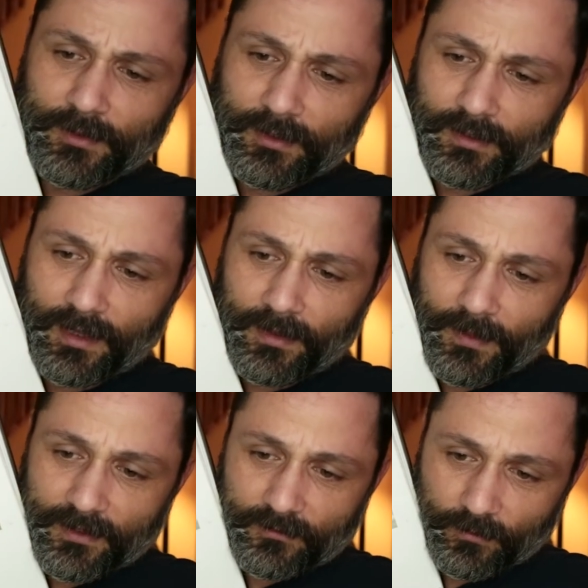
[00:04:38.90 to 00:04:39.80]
mean, look at that.
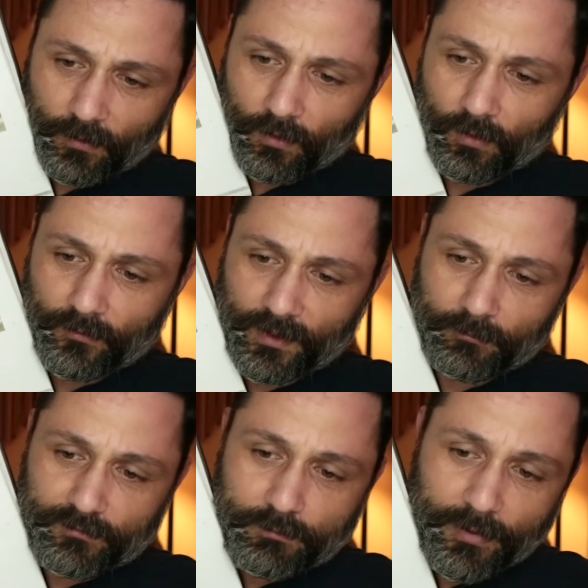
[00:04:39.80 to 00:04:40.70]
That's the whole
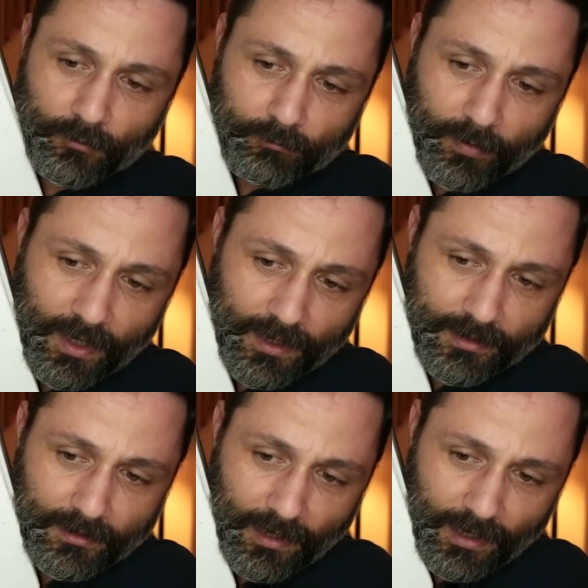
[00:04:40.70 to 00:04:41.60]
thing built
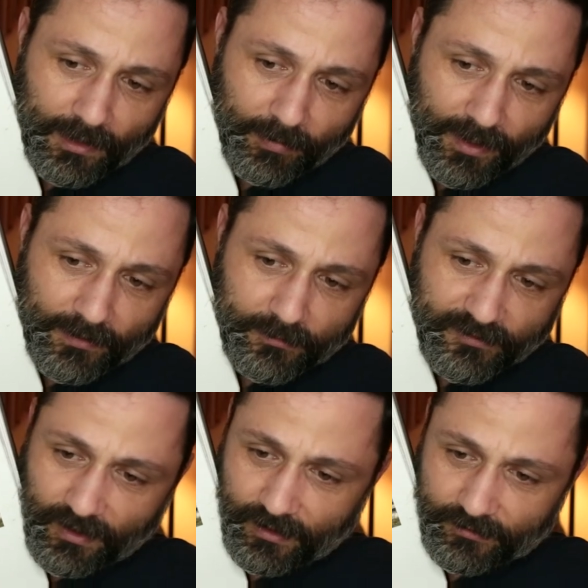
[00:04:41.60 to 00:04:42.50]
by hand, by
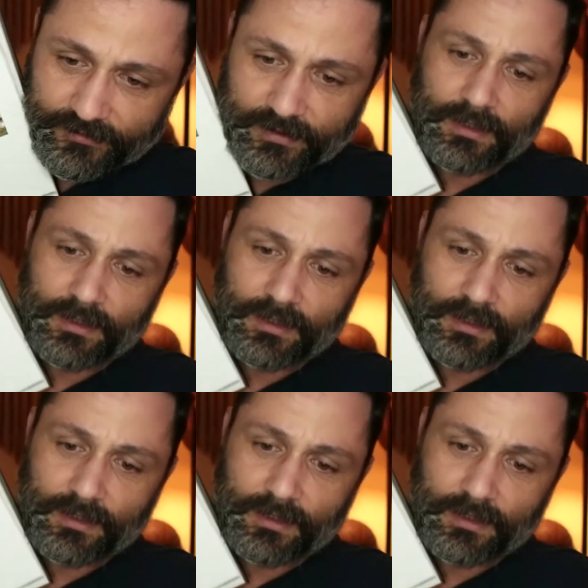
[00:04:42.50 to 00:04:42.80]
themselves.